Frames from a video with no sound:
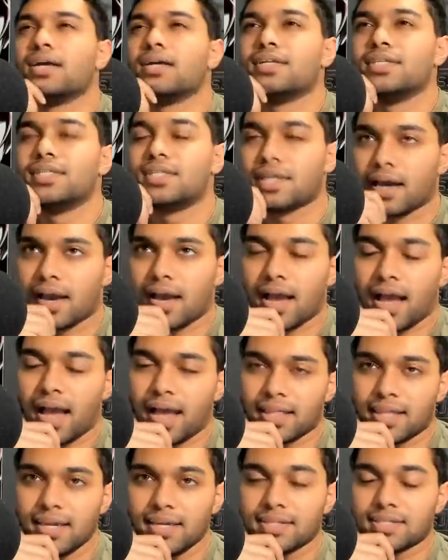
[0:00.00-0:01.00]
Yeah, I
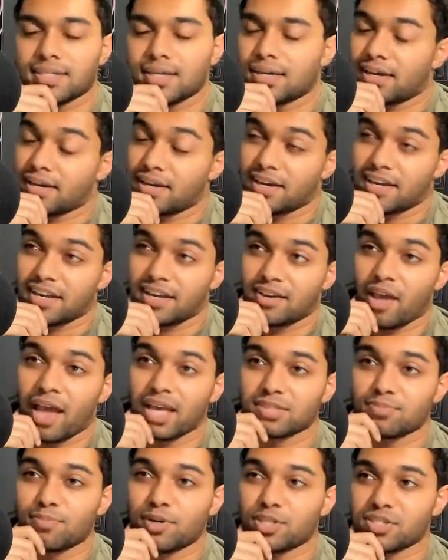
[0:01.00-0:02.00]
think
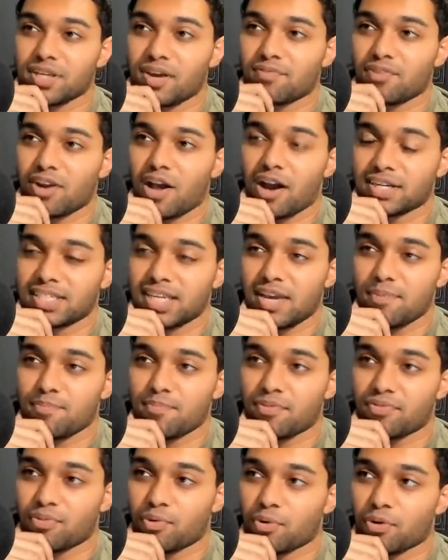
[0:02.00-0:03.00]
as much as I've knocked Dame
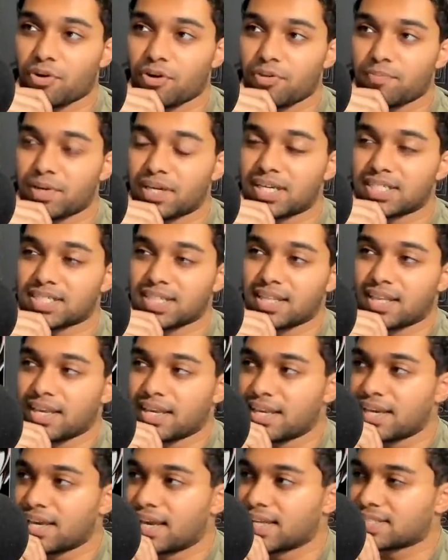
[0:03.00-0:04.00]
before, because I think
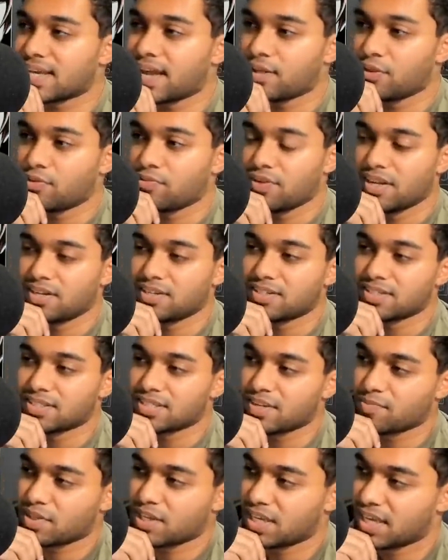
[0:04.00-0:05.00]
he gets elevated to
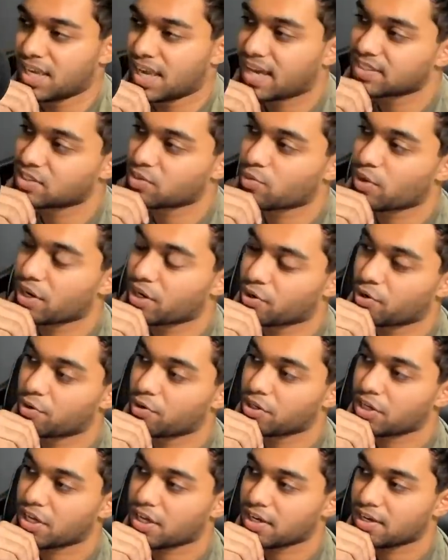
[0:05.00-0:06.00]
something he hasn't quite
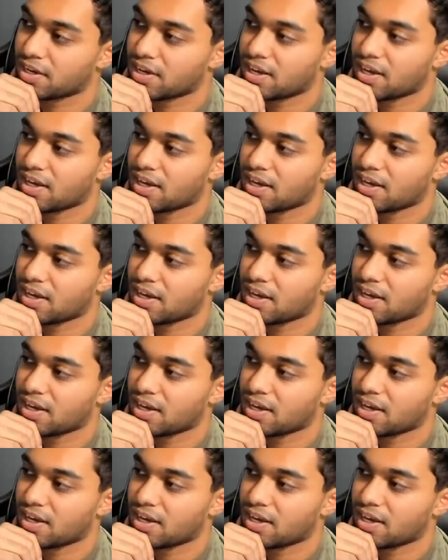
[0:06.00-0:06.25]
earned yet,